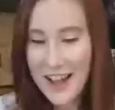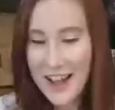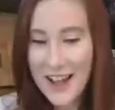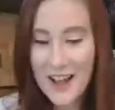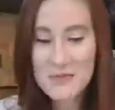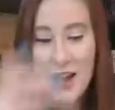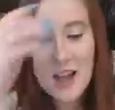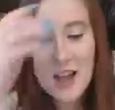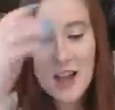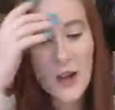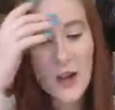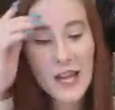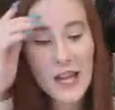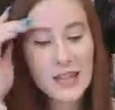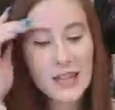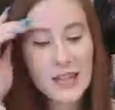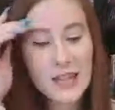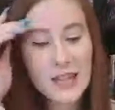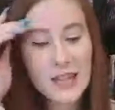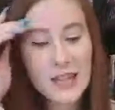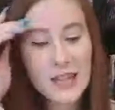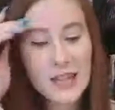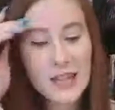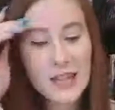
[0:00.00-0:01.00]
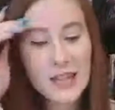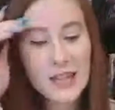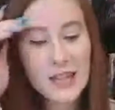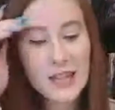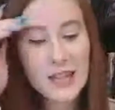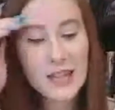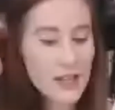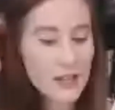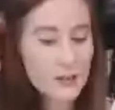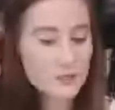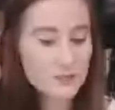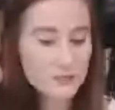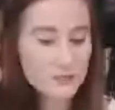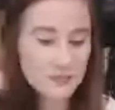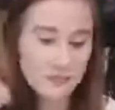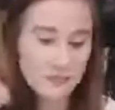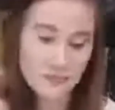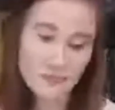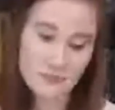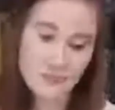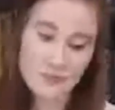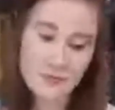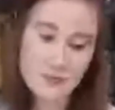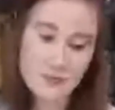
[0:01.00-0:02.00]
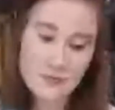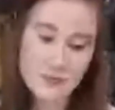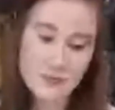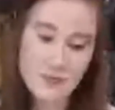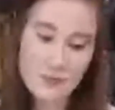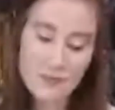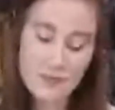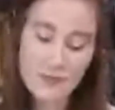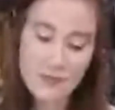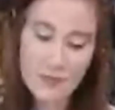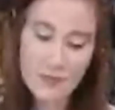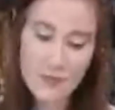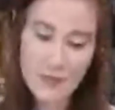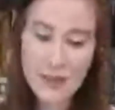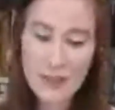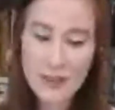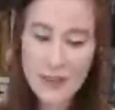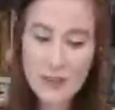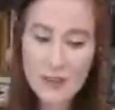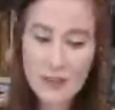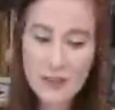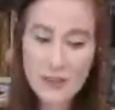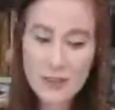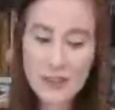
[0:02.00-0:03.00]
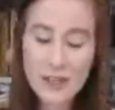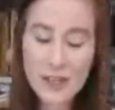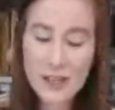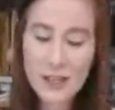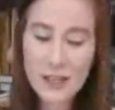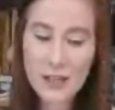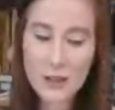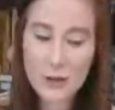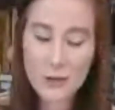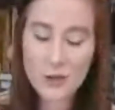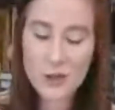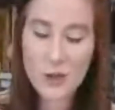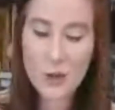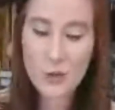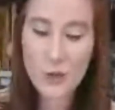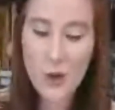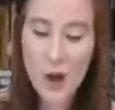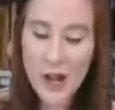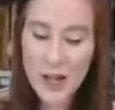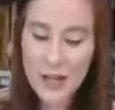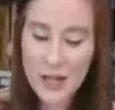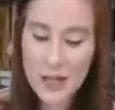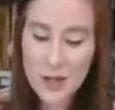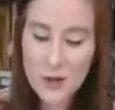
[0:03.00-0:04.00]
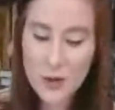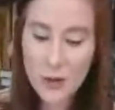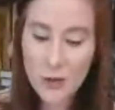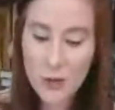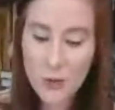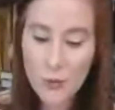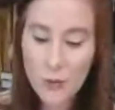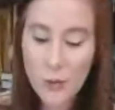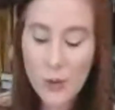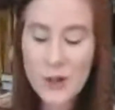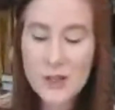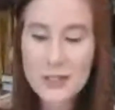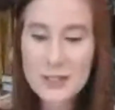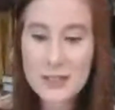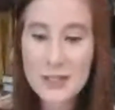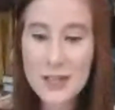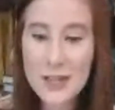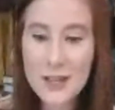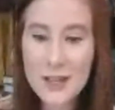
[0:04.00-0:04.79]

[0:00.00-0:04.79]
So I think that the writing was